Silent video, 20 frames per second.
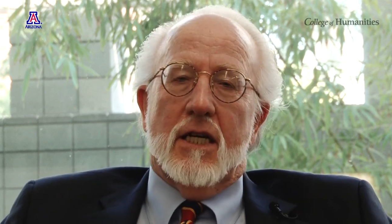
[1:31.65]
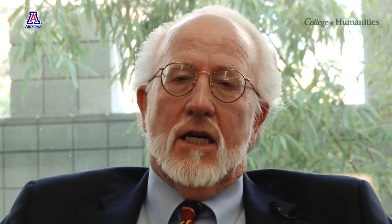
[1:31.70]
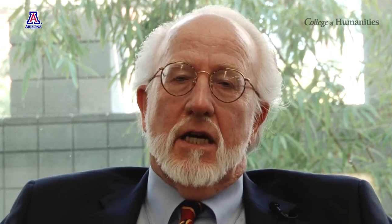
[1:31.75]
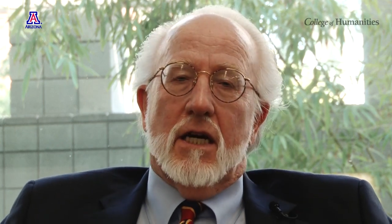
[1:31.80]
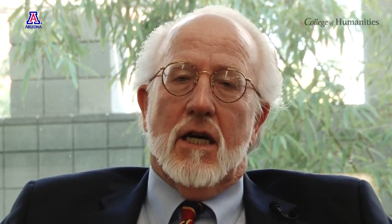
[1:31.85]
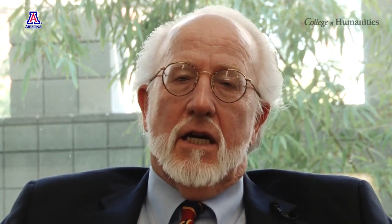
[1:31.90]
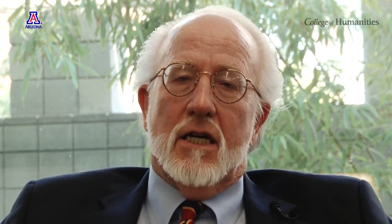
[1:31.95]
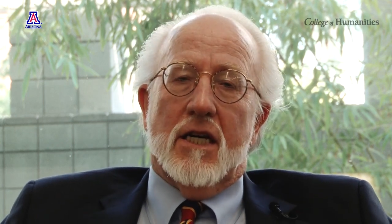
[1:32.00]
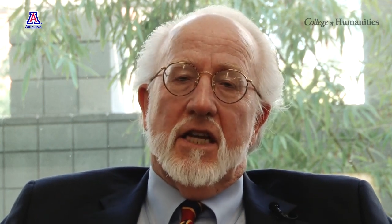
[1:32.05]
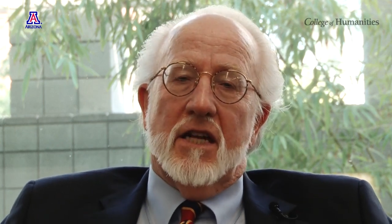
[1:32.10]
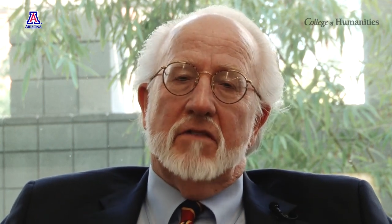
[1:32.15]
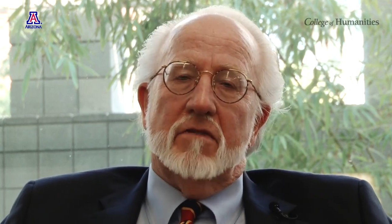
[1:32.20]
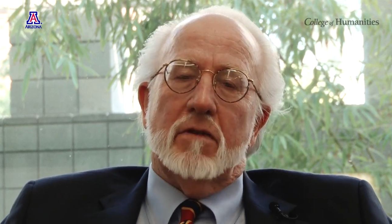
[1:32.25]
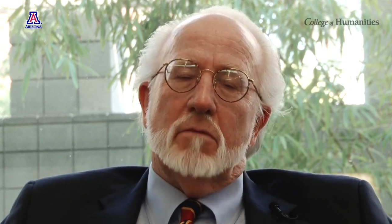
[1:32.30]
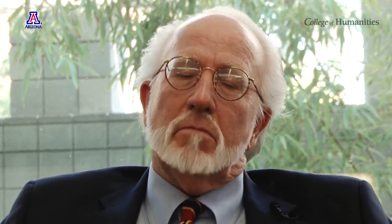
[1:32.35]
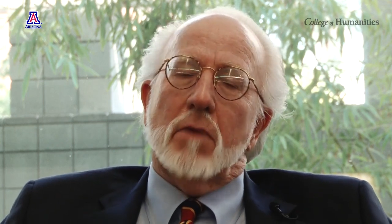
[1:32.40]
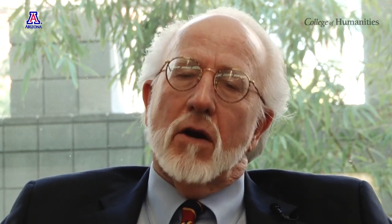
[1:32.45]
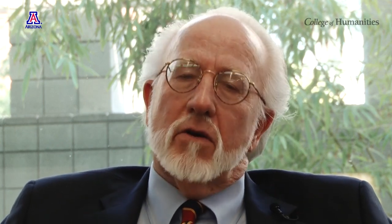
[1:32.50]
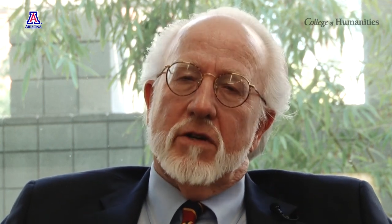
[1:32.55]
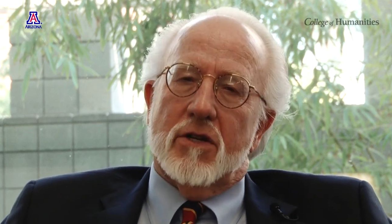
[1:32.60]
and even
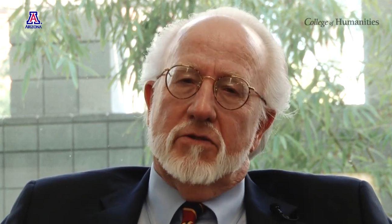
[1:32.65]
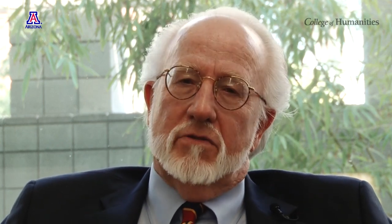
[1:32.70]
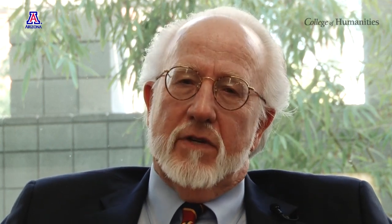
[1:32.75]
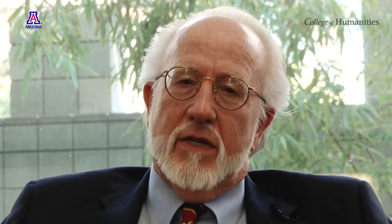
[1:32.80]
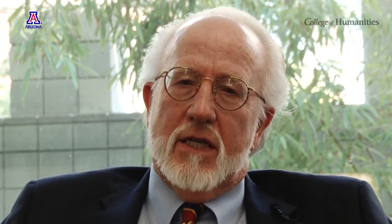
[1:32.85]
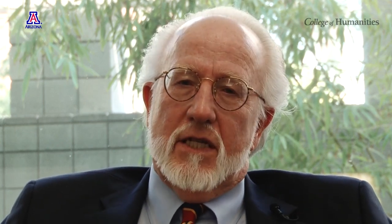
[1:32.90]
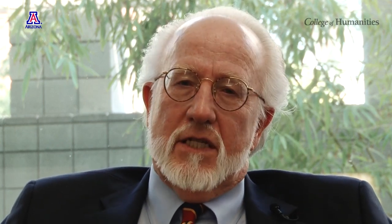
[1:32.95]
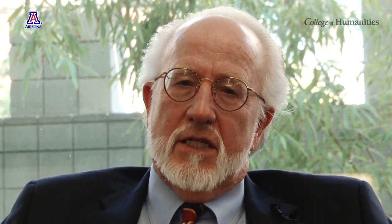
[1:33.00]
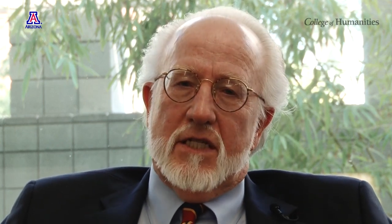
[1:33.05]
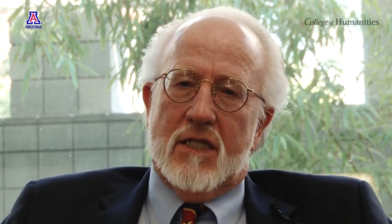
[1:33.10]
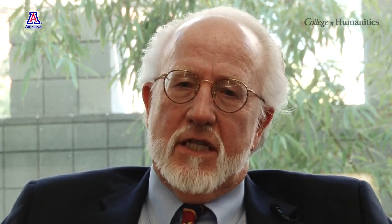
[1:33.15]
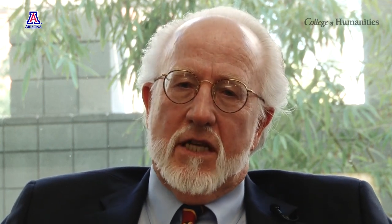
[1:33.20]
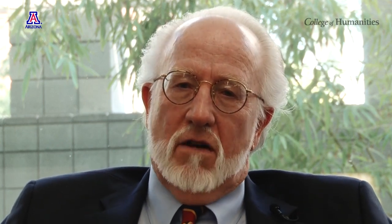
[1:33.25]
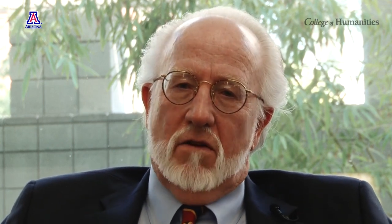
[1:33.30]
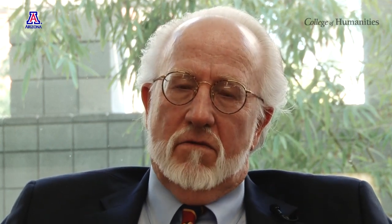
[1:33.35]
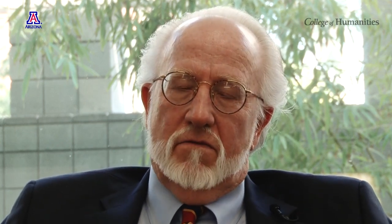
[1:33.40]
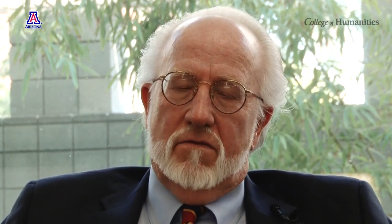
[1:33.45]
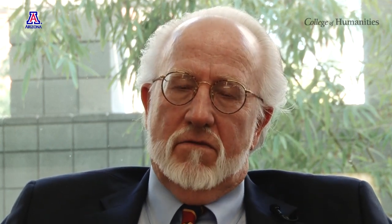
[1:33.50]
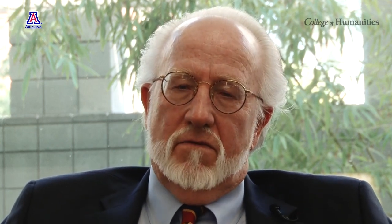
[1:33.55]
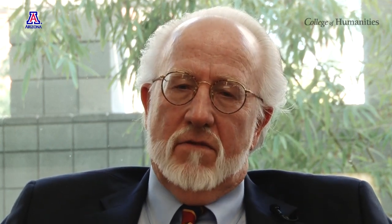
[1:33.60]
poetry
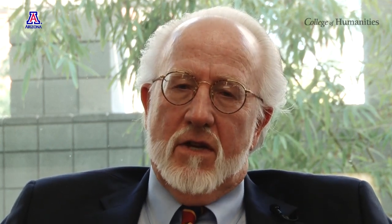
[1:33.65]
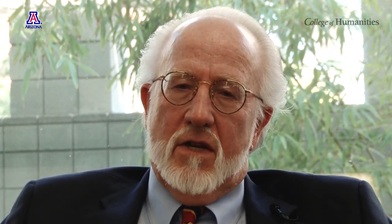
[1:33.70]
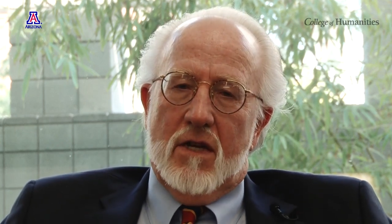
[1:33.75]
itself.